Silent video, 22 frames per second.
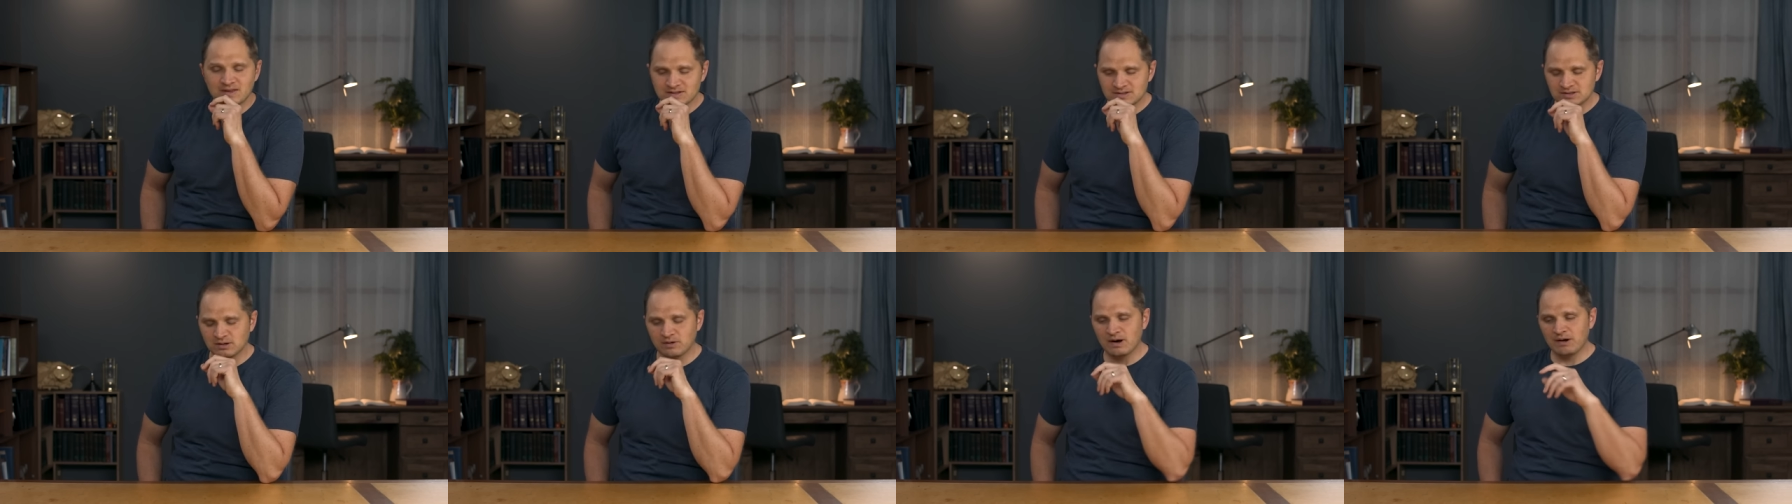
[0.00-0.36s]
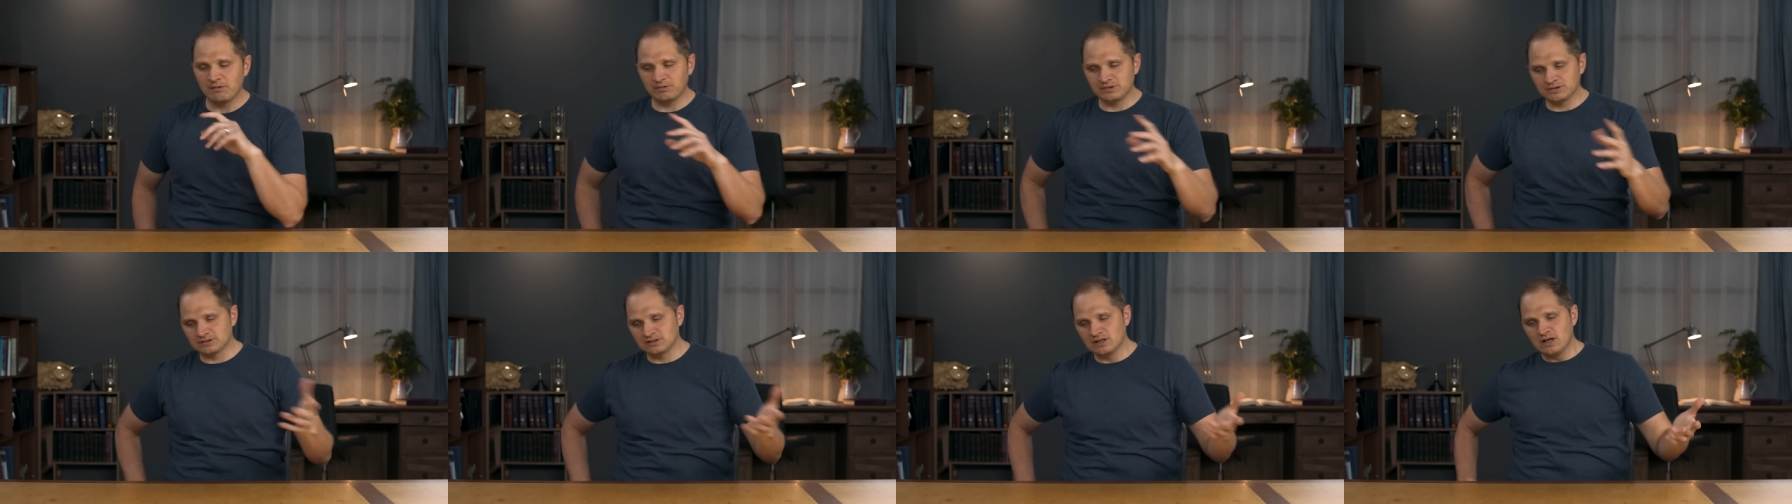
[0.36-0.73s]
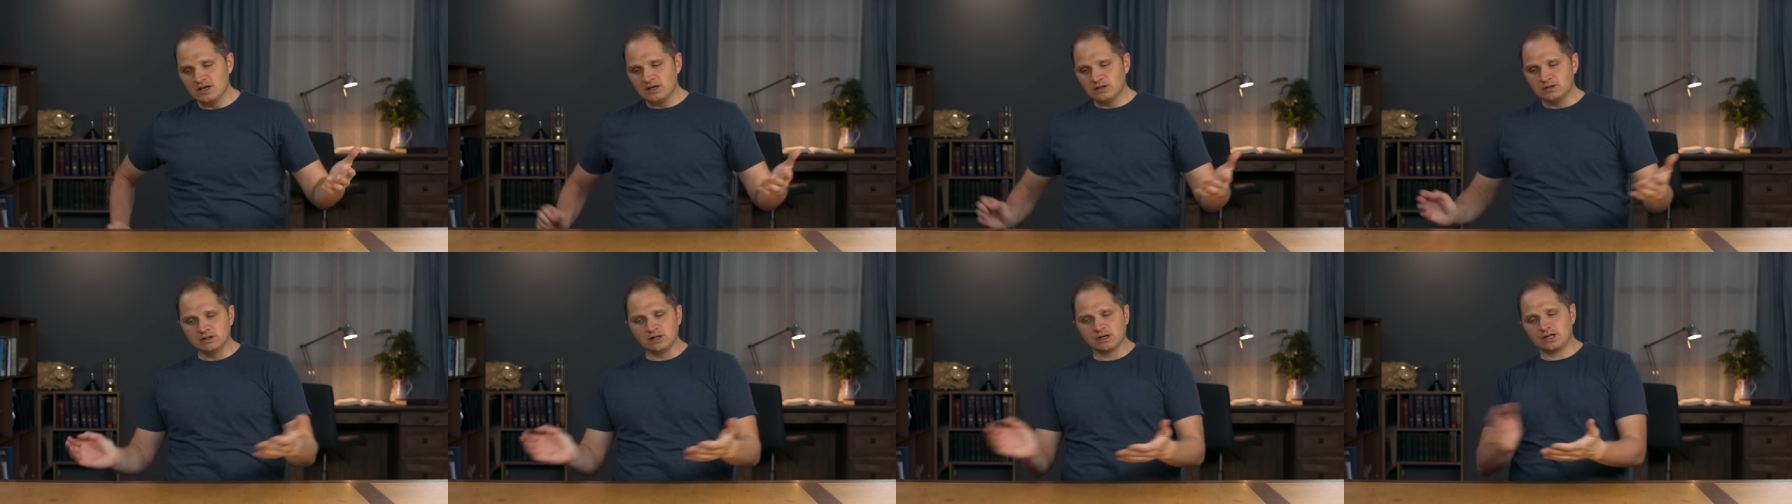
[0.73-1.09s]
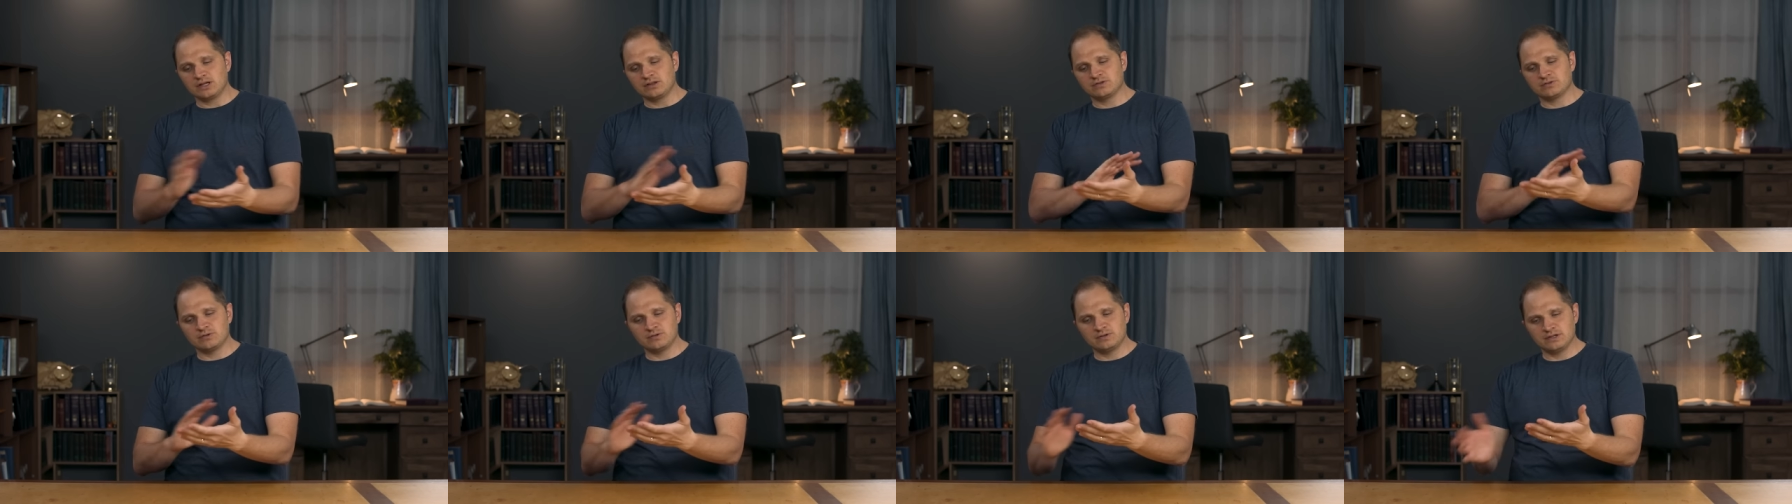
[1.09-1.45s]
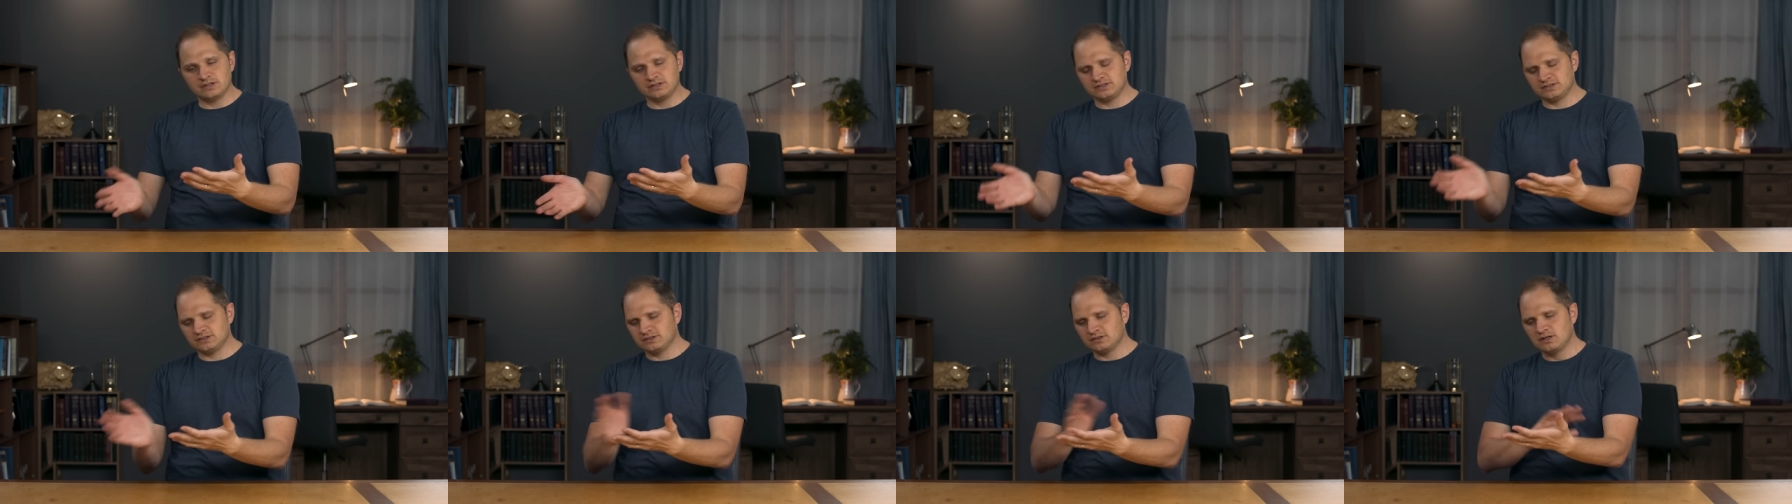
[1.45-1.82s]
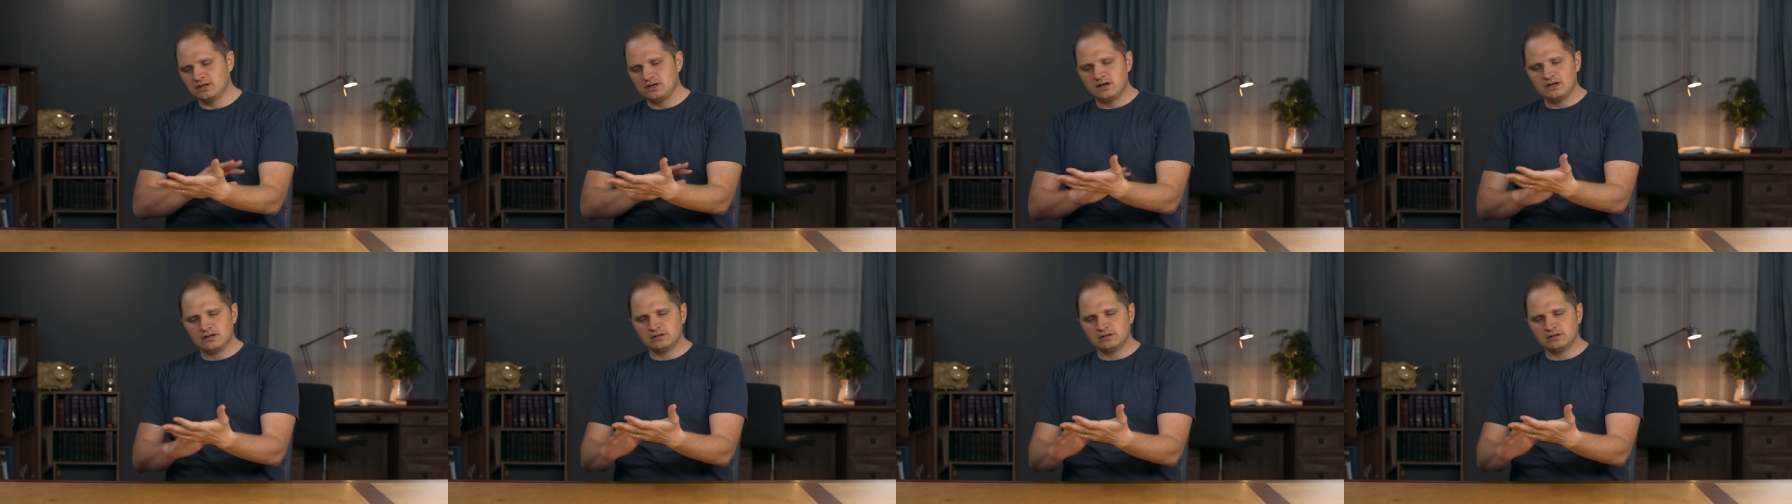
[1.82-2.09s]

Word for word: So I was looking through this